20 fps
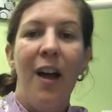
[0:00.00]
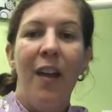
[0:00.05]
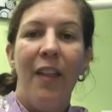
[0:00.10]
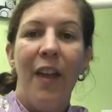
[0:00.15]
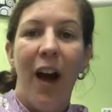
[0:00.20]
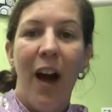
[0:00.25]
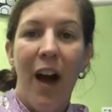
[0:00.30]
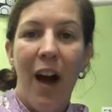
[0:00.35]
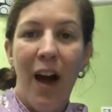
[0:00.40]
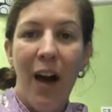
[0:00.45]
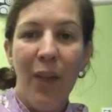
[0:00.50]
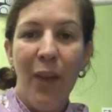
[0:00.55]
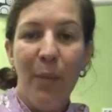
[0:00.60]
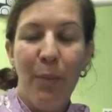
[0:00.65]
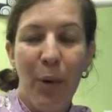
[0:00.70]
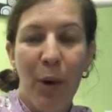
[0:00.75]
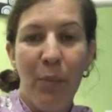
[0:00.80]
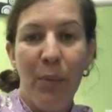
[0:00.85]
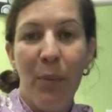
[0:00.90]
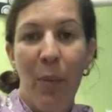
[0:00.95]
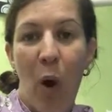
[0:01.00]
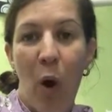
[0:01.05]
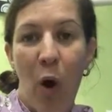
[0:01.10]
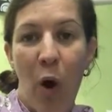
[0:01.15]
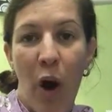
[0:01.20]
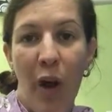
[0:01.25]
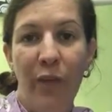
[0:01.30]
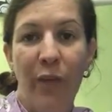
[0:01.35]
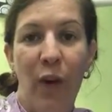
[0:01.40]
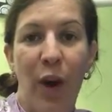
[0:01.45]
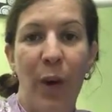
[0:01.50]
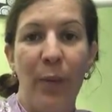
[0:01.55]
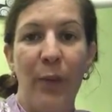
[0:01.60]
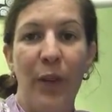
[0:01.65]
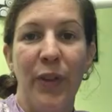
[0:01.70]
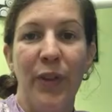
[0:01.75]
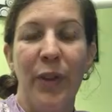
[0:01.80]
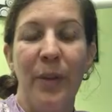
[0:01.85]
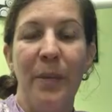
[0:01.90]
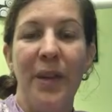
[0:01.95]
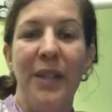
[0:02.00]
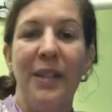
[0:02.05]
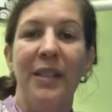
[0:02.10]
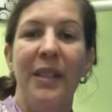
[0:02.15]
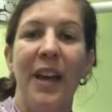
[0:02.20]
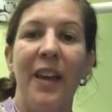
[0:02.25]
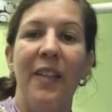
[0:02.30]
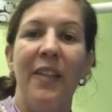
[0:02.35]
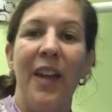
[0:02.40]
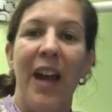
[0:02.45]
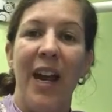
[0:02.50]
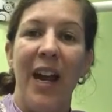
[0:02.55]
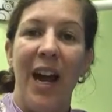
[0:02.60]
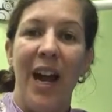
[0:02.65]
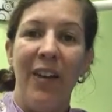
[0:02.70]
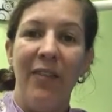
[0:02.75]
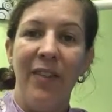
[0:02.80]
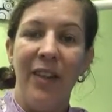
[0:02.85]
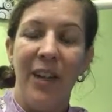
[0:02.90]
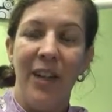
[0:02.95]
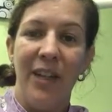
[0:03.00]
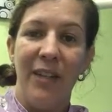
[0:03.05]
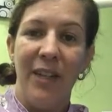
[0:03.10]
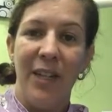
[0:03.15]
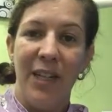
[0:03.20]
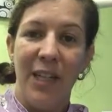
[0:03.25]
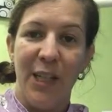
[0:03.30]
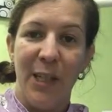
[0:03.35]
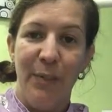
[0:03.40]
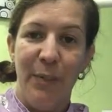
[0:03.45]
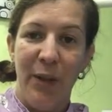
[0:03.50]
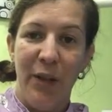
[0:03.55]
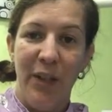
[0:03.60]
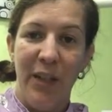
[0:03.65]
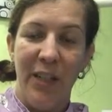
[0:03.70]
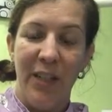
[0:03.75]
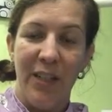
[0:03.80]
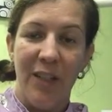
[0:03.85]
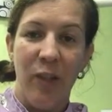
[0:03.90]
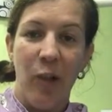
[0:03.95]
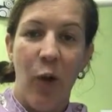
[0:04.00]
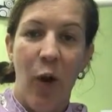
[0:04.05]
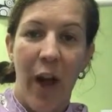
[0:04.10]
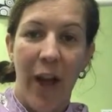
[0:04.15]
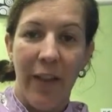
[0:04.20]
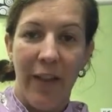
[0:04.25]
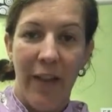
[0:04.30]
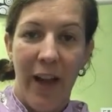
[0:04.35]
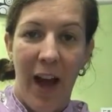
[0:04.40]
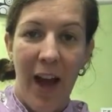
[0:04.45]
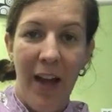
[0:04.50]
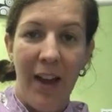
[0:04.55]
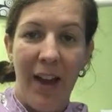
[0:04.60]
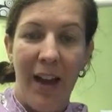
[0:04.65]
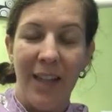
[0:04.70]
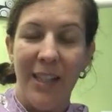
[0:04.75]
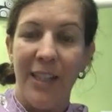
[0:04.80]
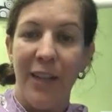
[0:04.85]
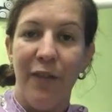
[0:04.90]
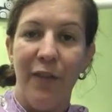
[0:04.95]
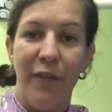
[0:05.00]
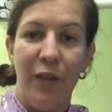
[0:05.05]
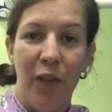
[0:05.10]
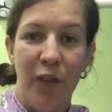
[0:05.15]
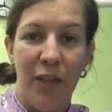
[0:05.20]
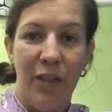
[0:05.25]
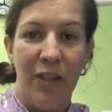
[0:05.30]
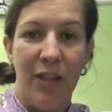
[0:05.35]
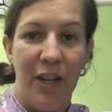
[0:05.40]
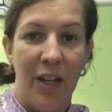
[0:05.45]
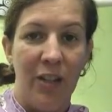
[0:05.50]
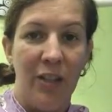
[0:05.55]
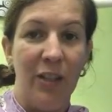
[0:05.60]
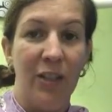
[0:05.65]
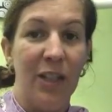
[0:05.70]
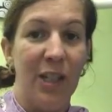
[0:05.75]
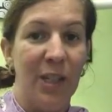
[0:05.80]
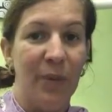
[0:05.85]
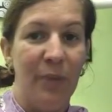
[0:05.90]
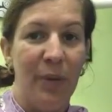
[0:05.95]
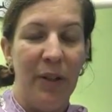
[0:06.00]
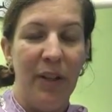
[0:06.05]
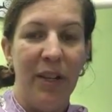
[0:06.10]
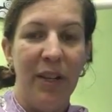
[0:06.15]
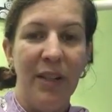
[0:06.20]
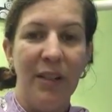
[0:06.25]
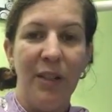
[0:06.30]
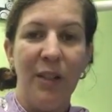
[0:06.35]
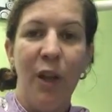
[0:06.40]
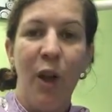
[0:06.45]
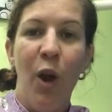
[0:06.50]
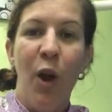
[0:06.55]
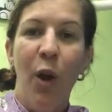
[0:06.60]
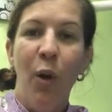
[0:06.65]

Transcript: The other problem I find with them is then they have an experience like that as their first dental experience,